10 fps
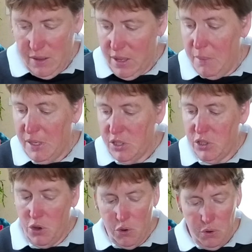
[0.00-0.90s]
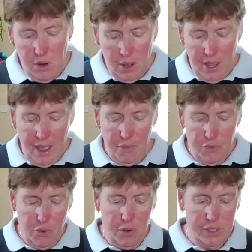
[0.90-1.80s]
coming soon, I
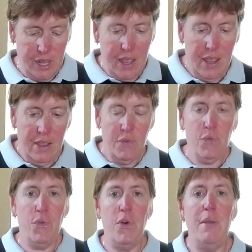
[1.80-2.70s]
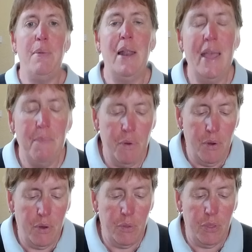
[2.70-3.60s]
have got a free
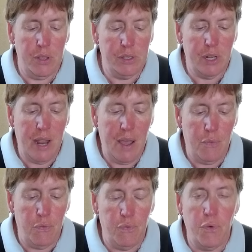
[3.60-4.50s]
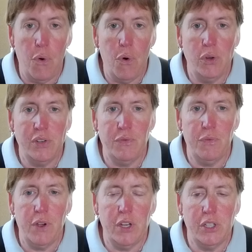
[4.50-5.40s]
playbook that's going to have 4
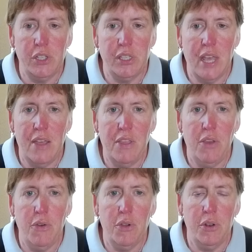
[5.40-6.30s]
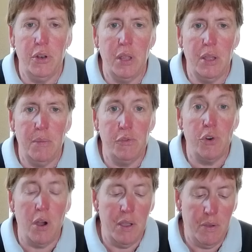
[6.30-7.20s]
different versions there that you can
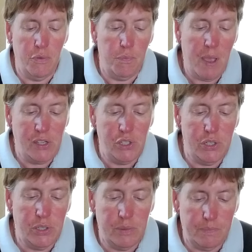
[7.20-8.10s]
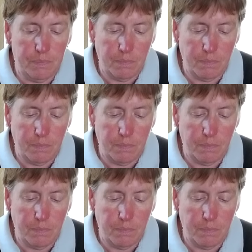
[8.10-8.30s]
try of patience.